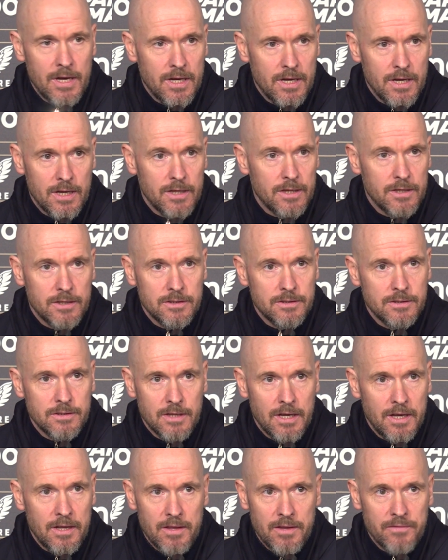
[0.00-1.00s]
And
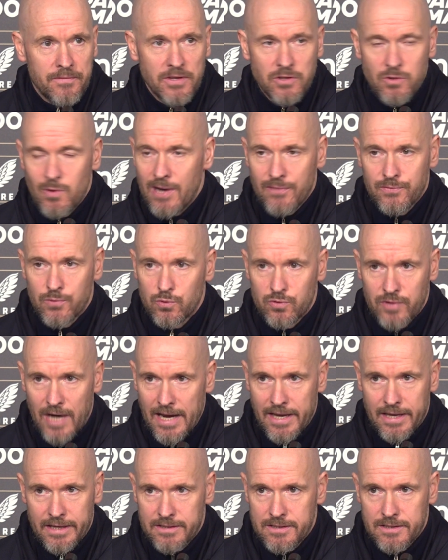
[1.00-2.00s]
I think you have to
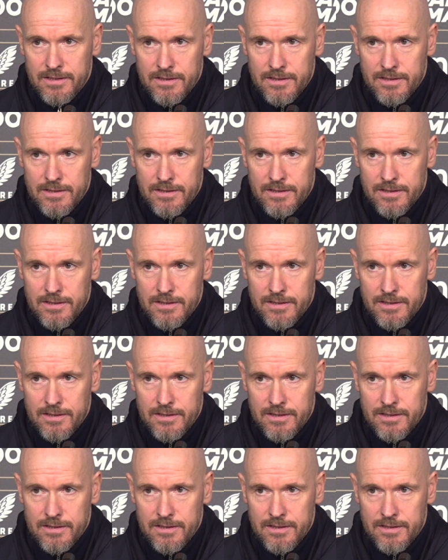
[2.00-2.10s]
try it.